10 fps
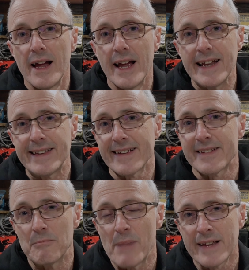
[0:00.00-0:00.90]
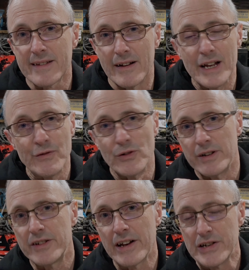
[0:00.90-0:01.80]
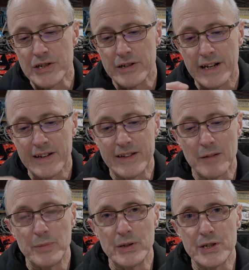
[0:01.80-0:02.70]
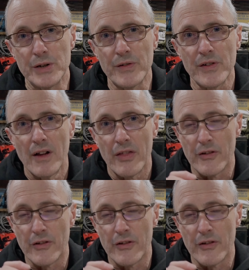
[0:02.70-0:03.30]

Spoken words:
it doesn't matter if your intention is to produce the